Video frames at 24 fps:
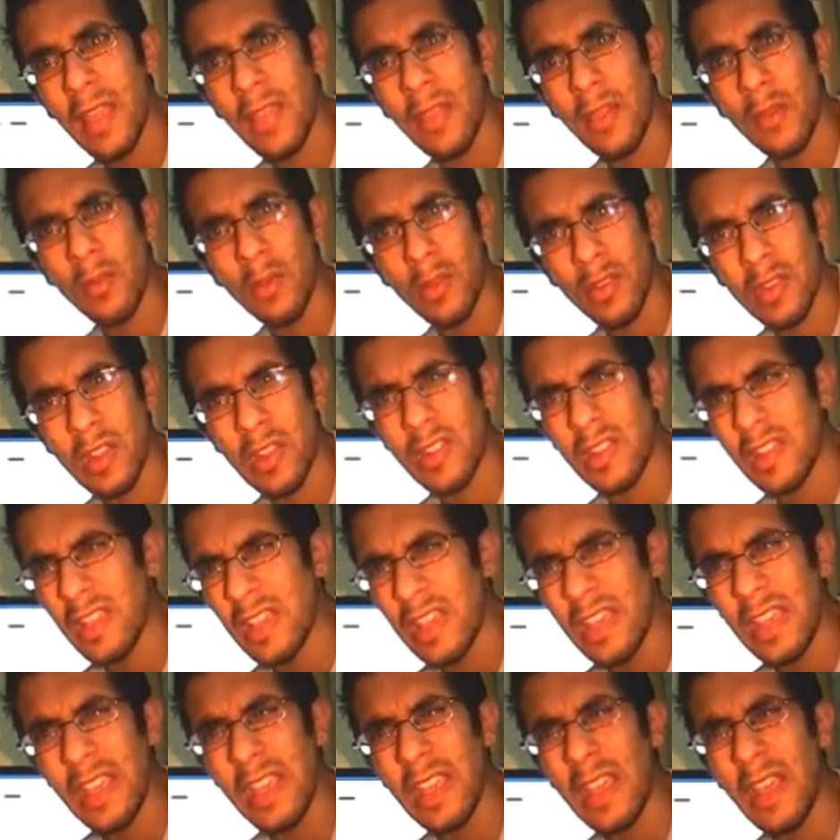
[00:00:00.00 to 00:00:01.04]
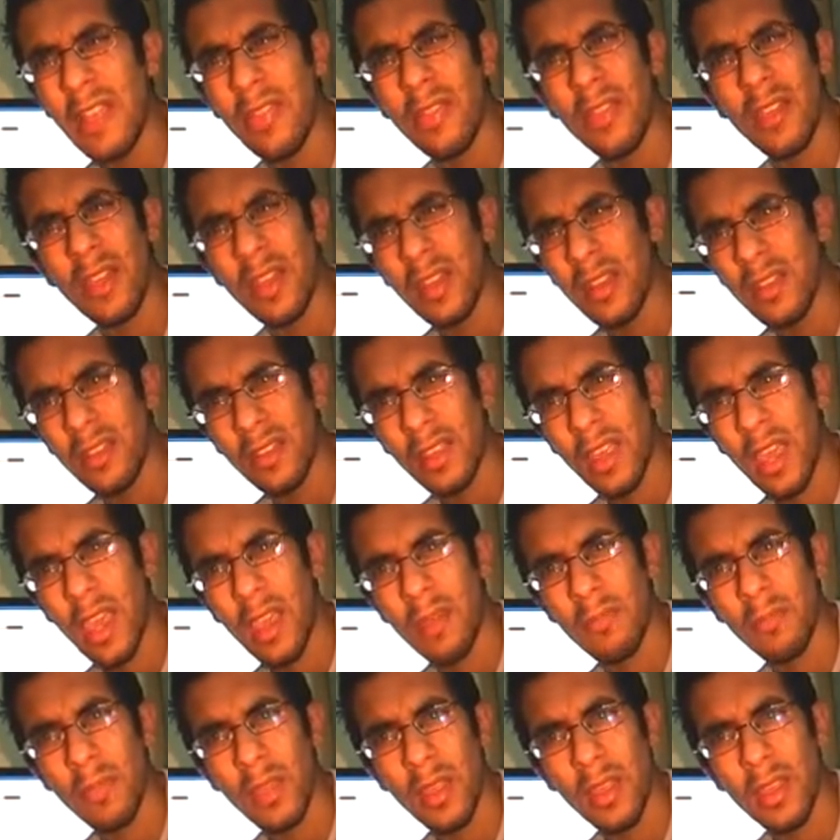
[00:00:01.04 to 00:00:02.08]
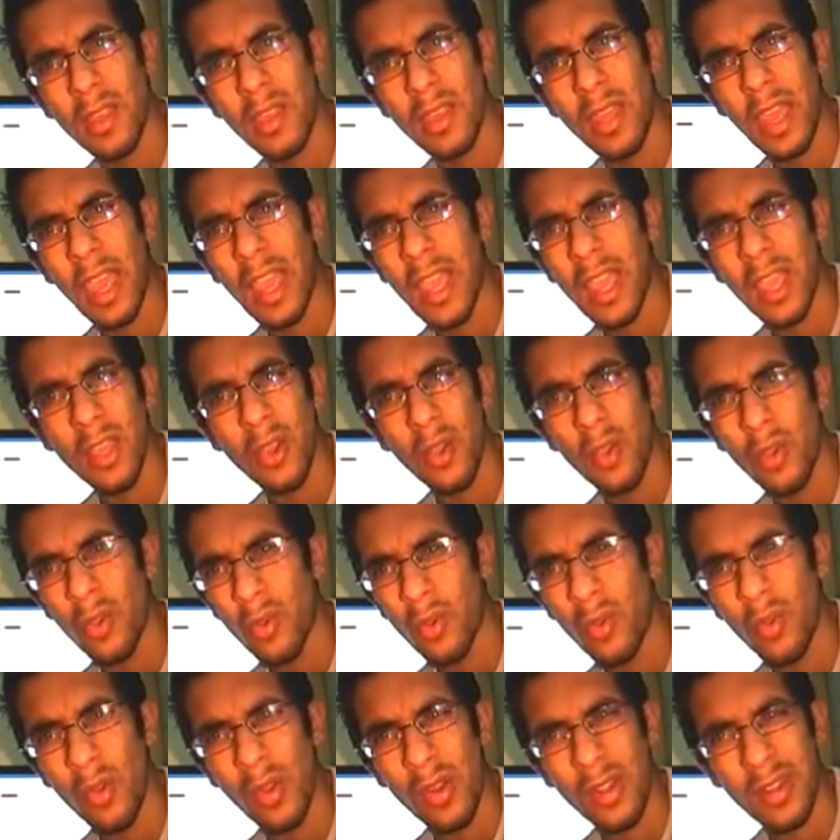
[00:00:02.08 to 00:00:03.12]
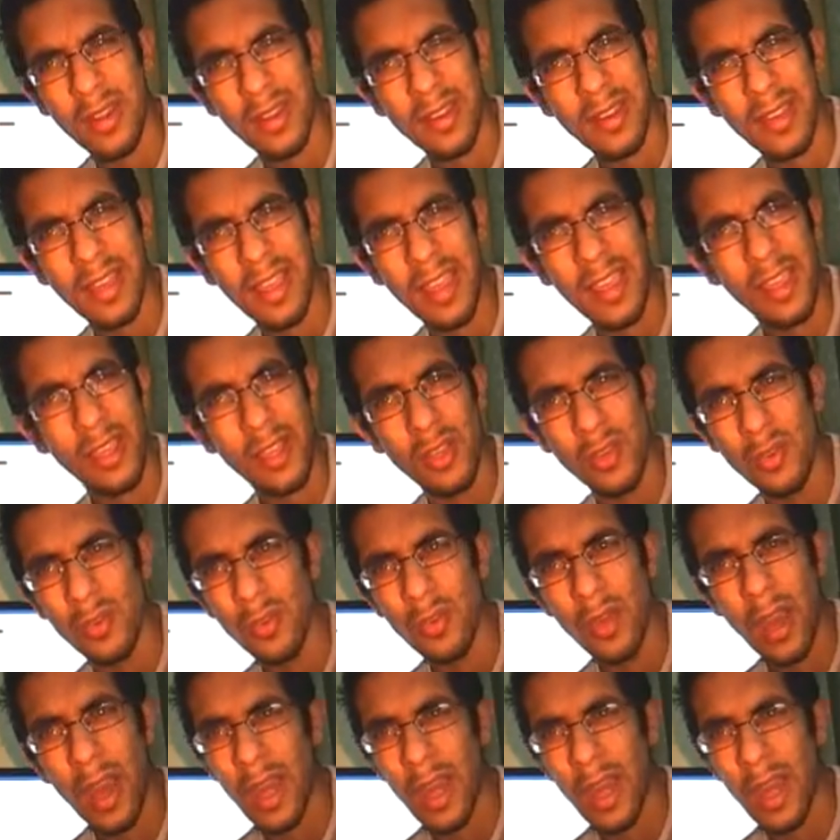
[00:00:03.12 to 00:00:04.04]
and there was the C, and then came the AO or AU.